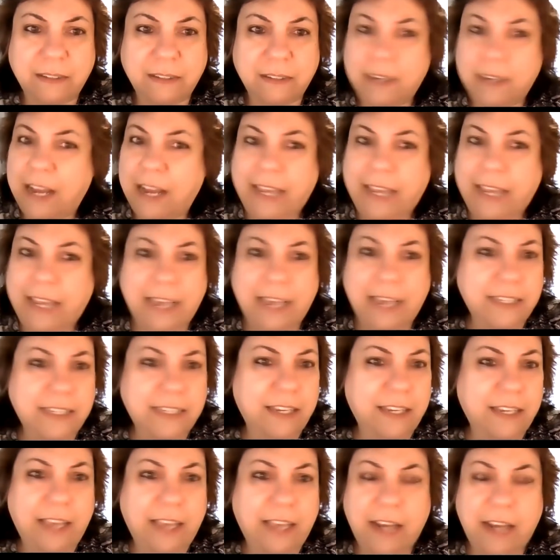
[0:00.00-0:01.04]
I can't tell
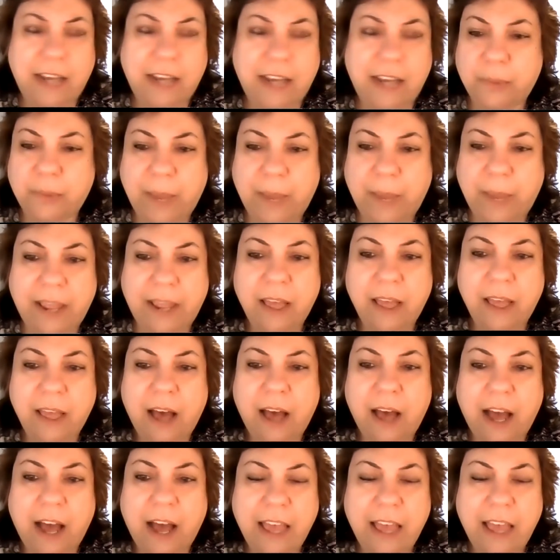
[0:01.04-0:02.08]
you any other way.
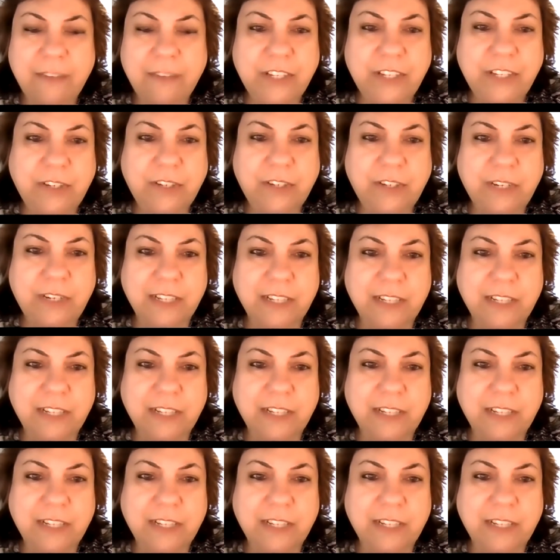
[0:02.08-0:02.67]
I have students,